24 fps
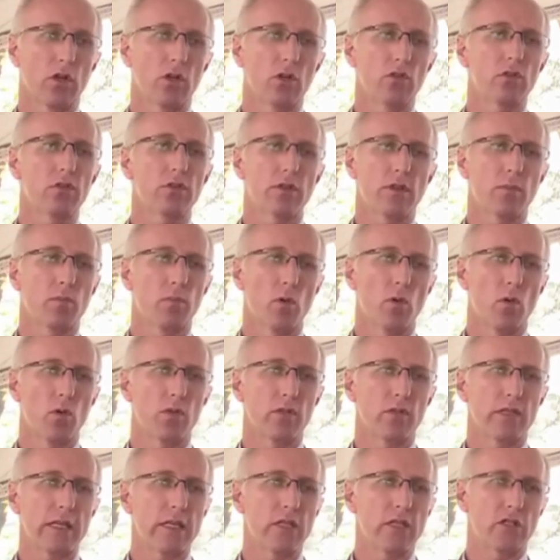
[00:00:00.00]
to
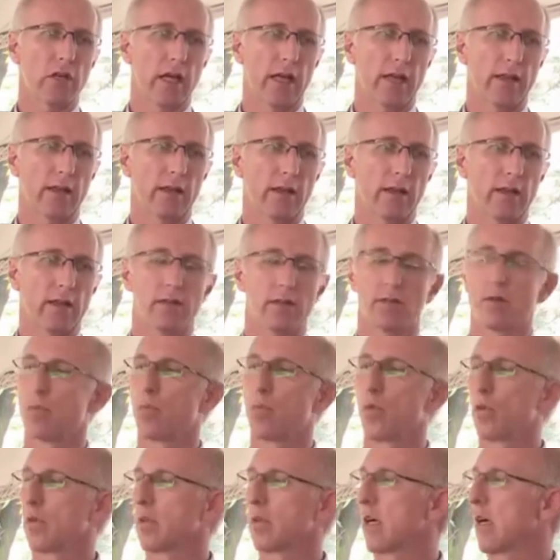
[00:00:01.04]
support each other and
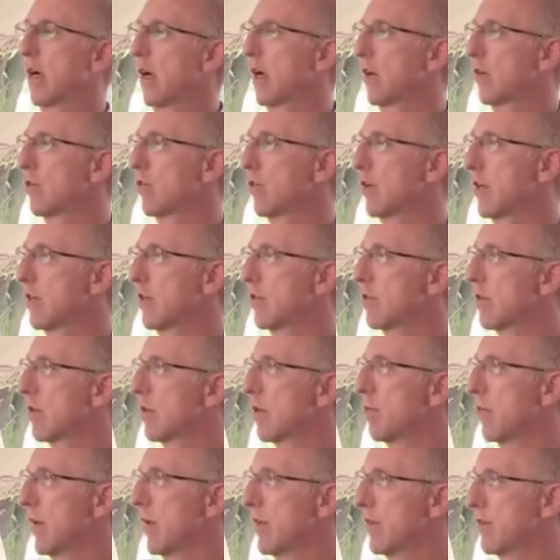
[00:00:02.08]
support the country to the
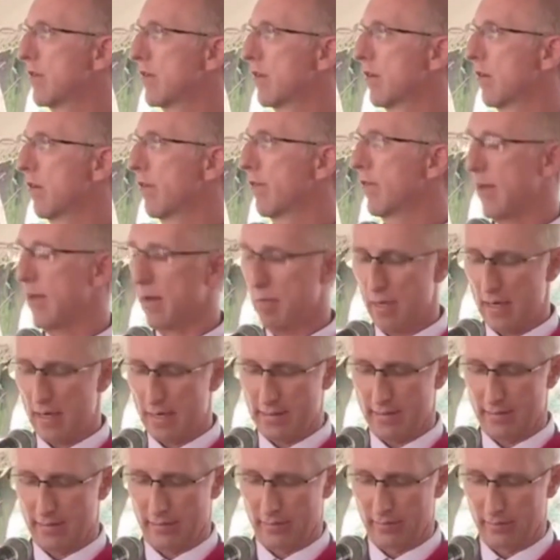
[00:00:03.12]
best of their
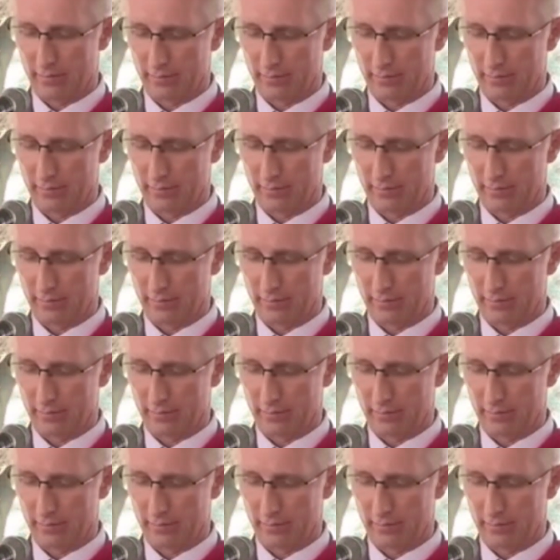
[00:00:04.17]
abilities.